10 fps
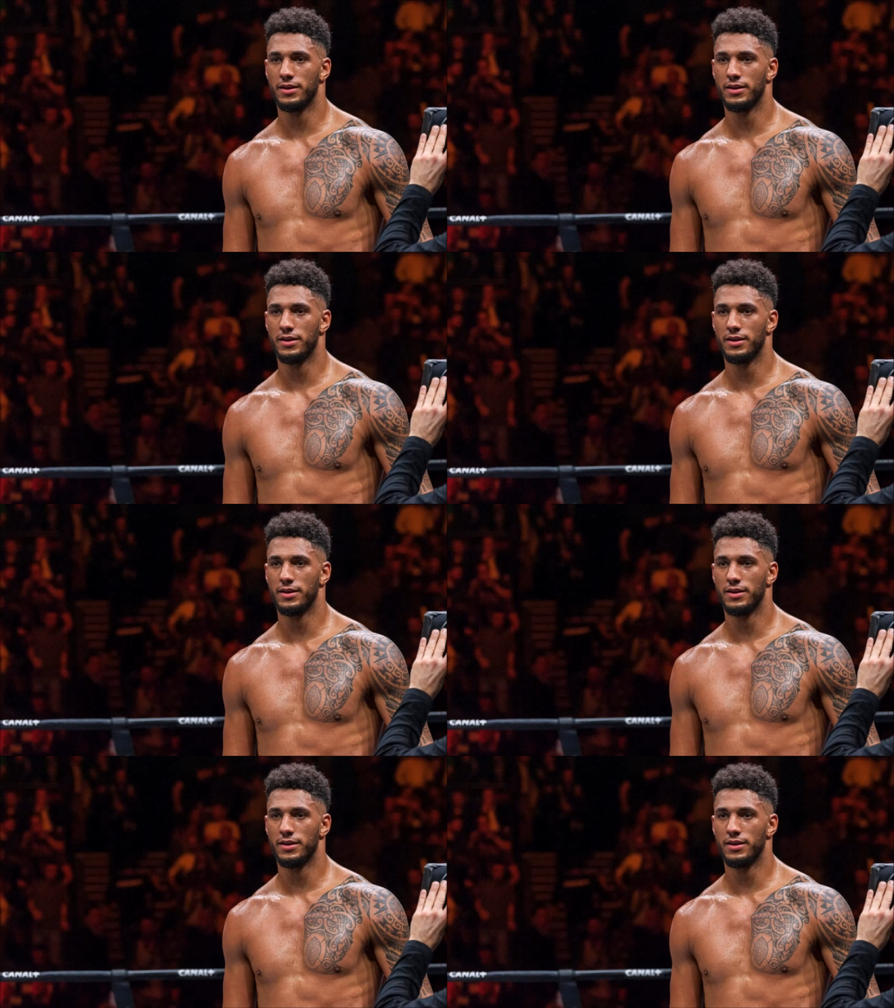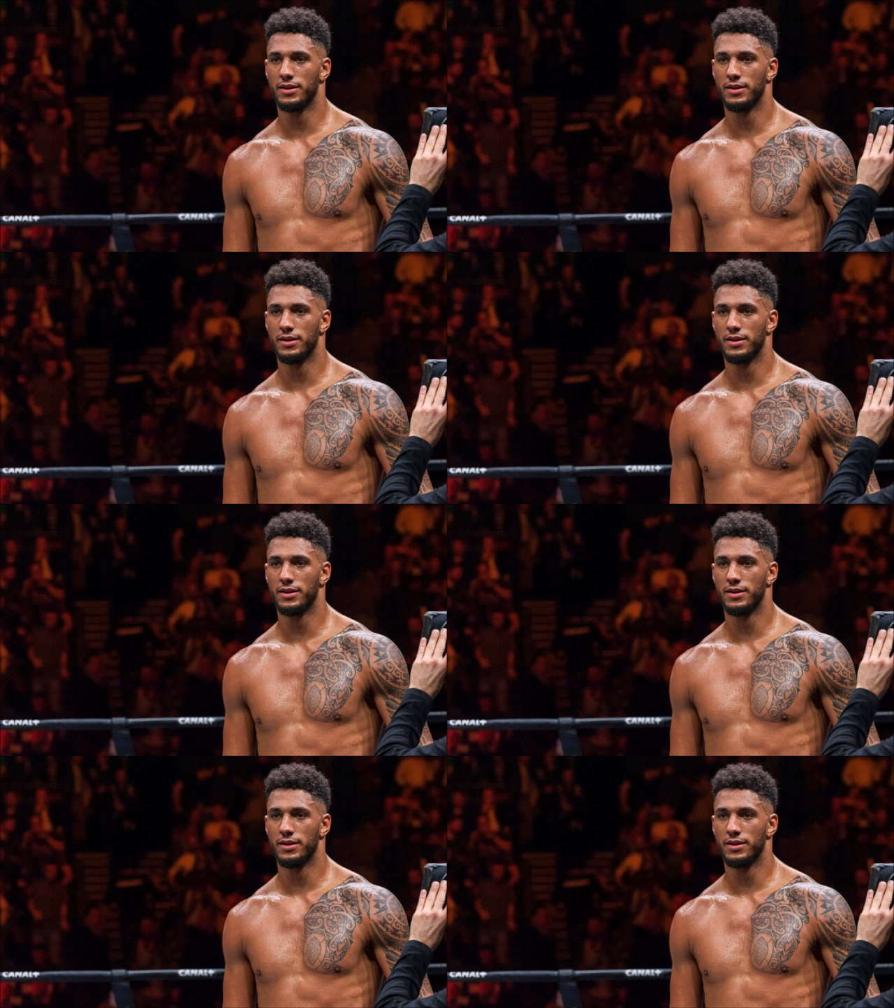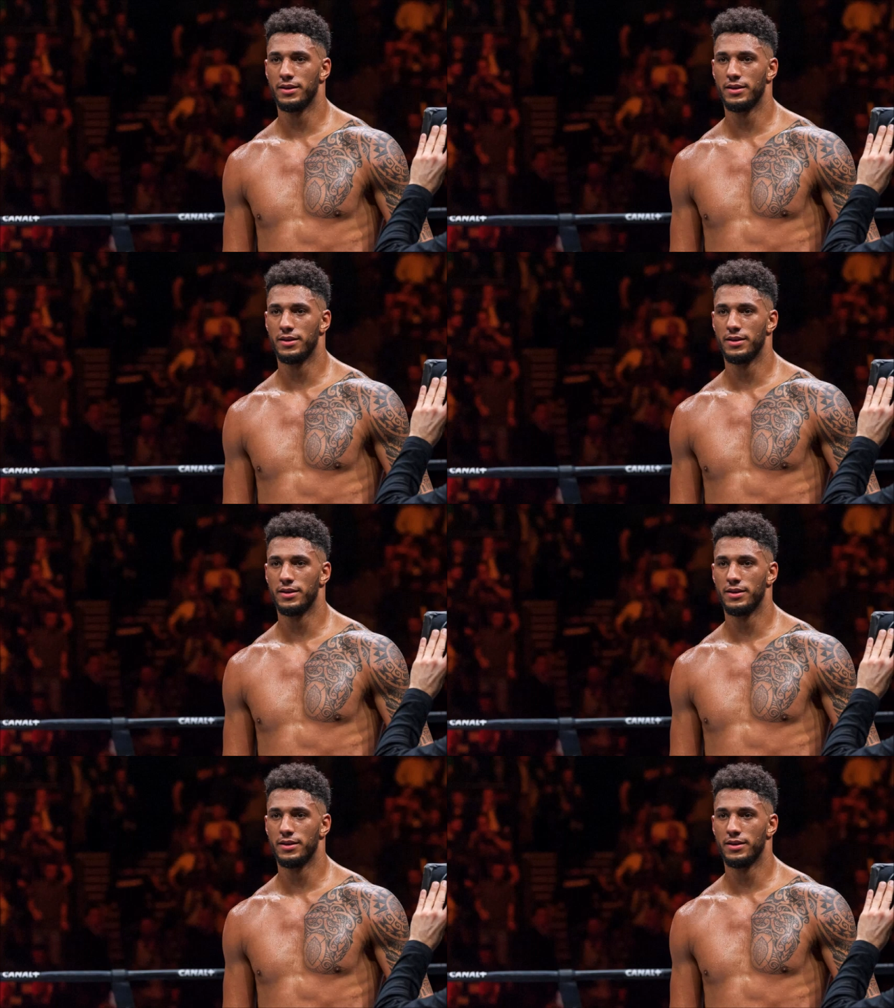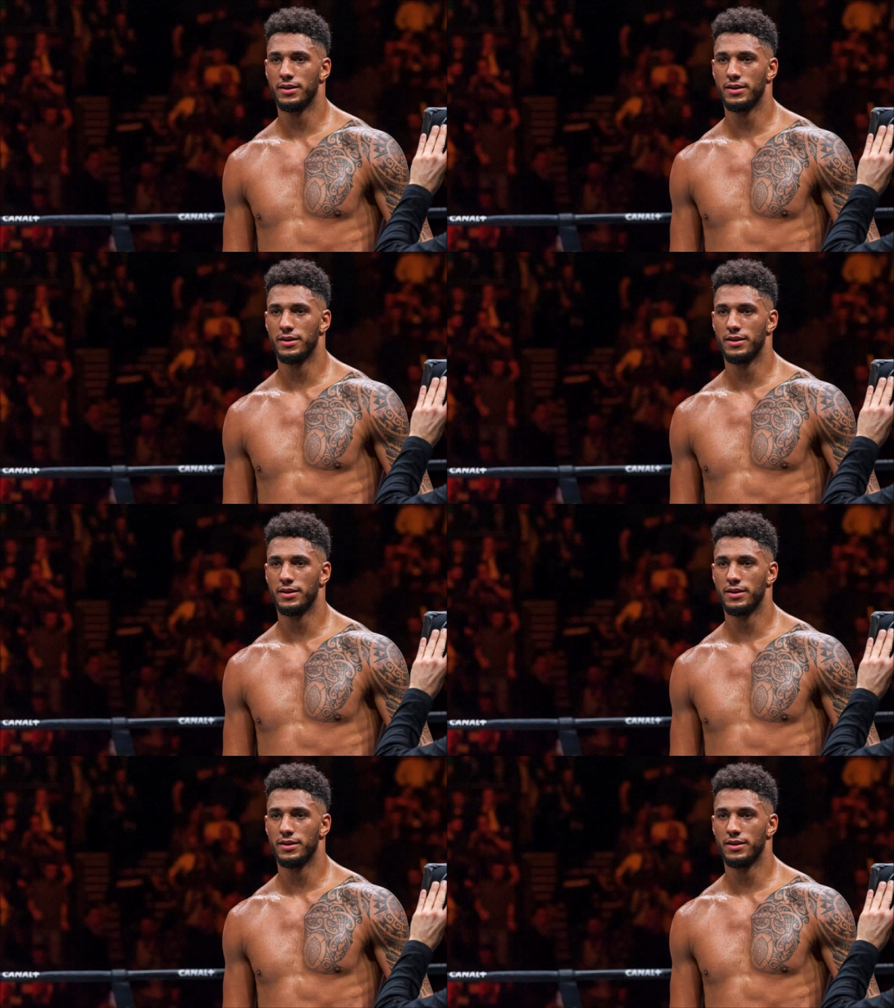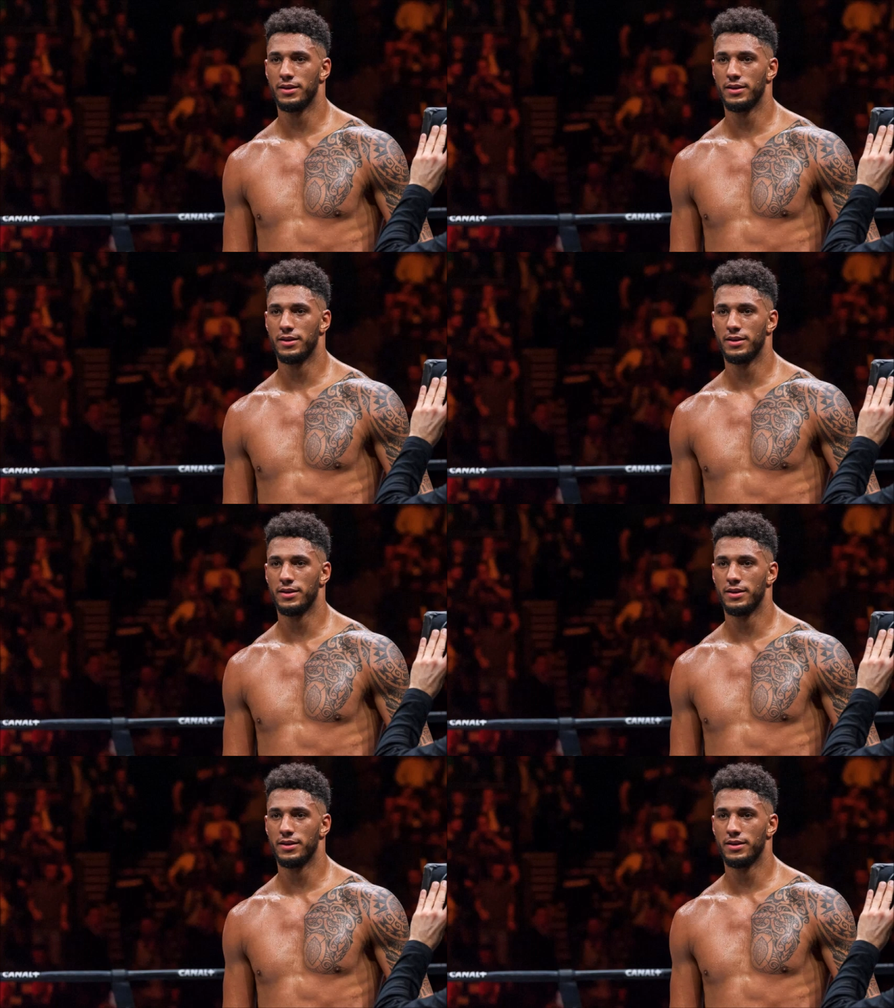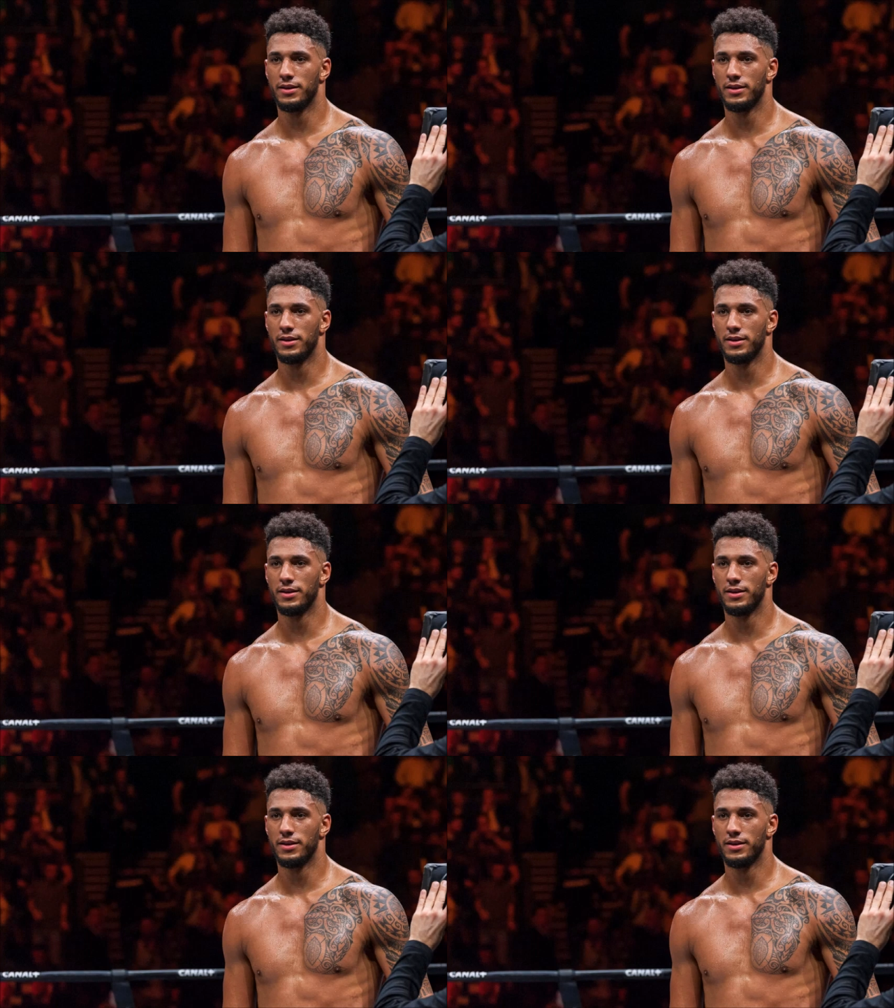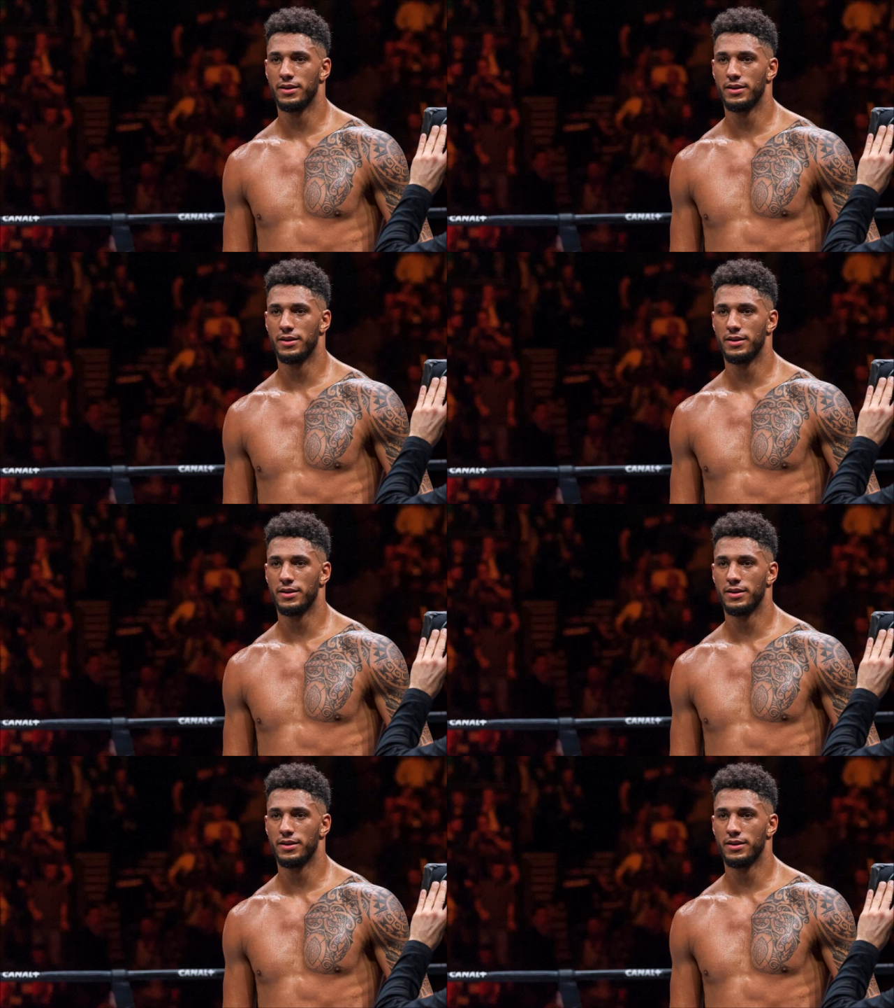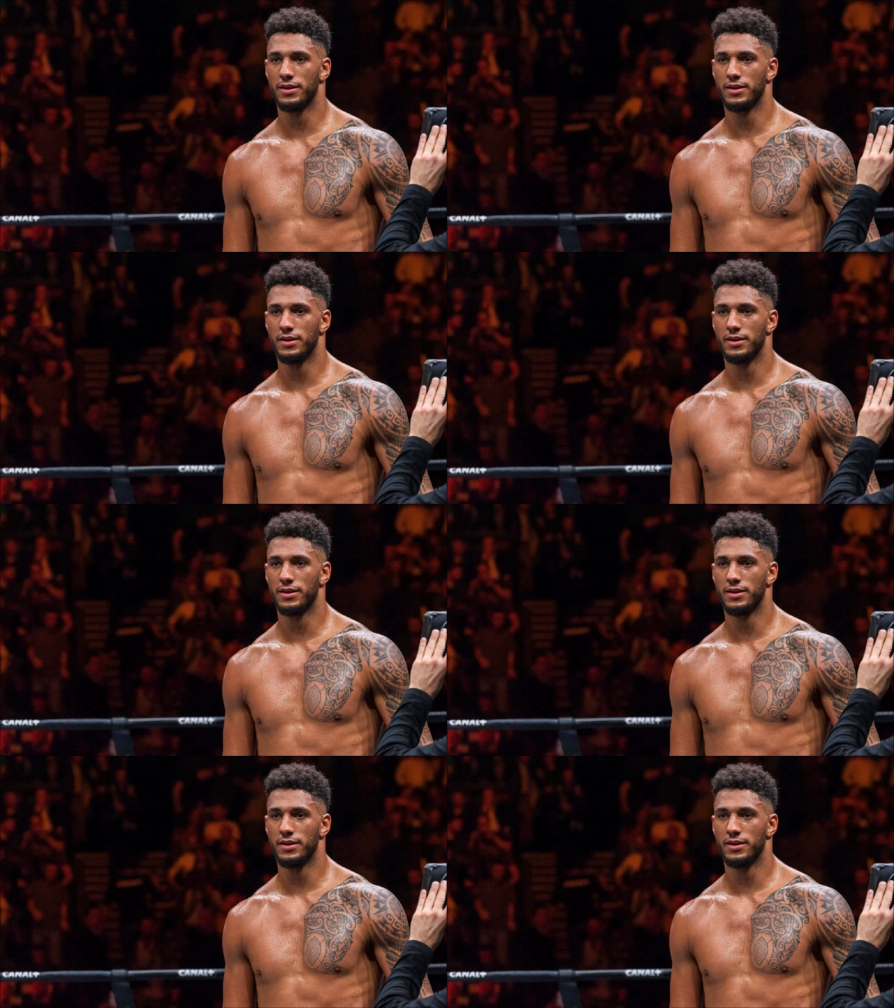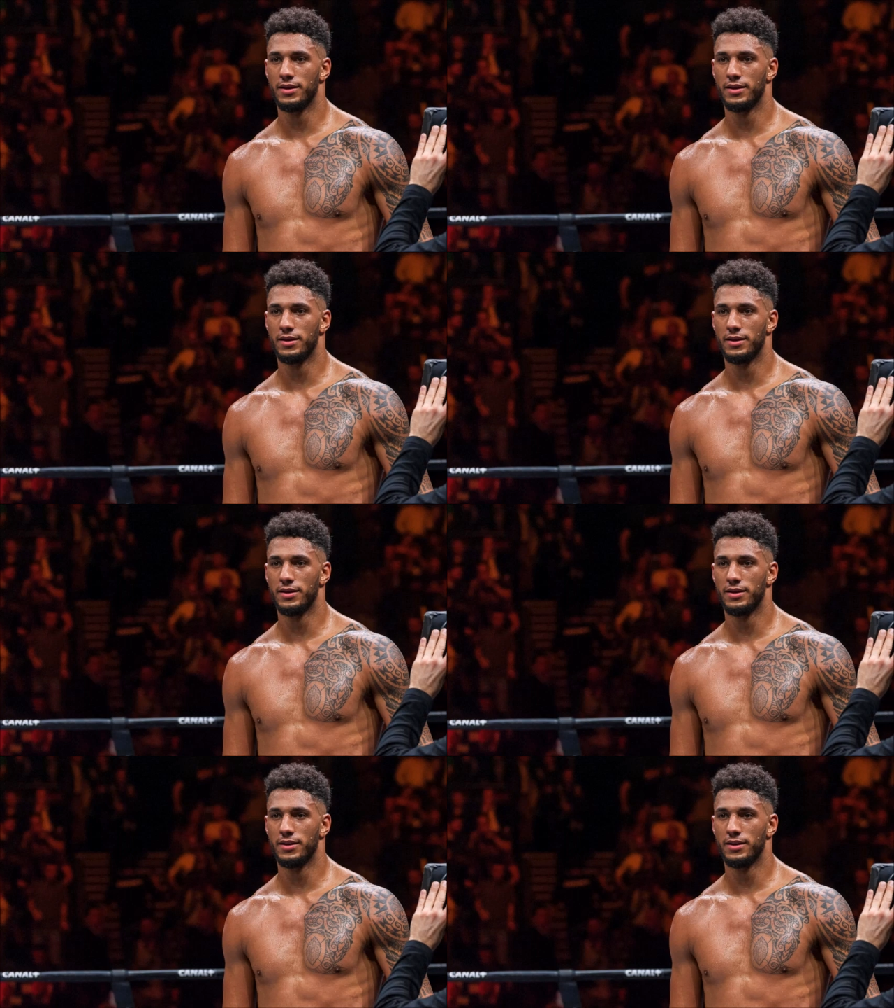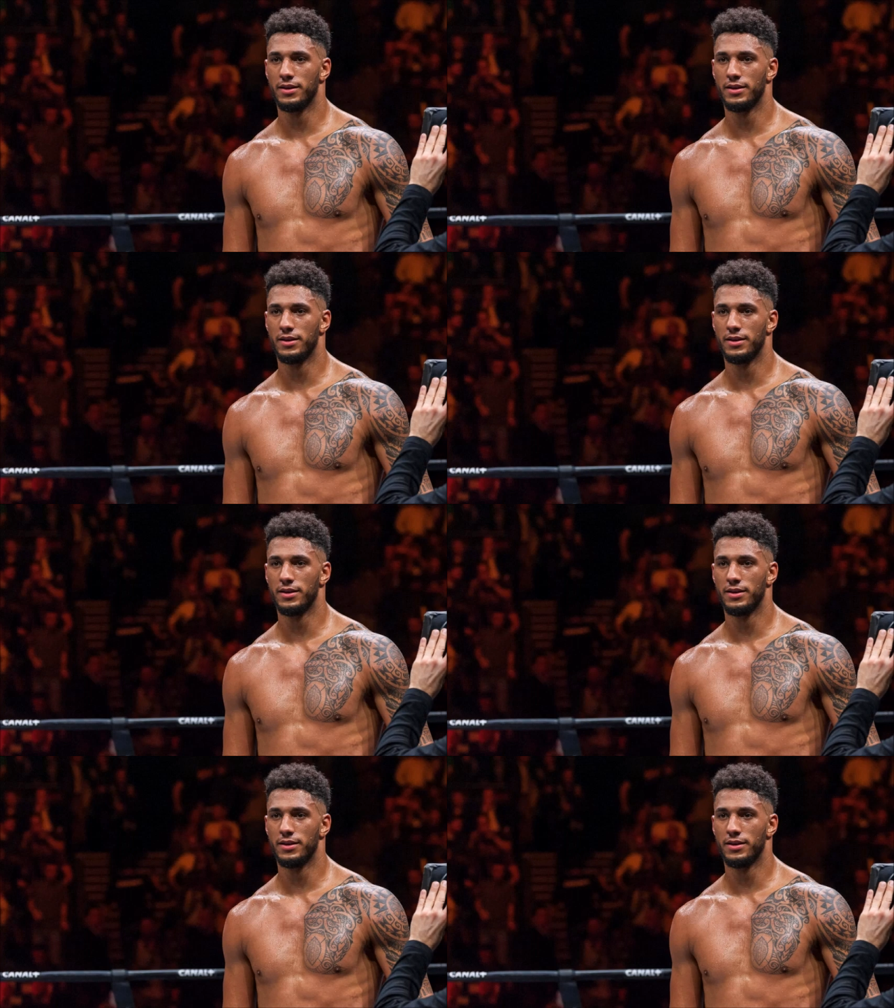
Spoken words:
The face doesn't move, so there is nothing to read.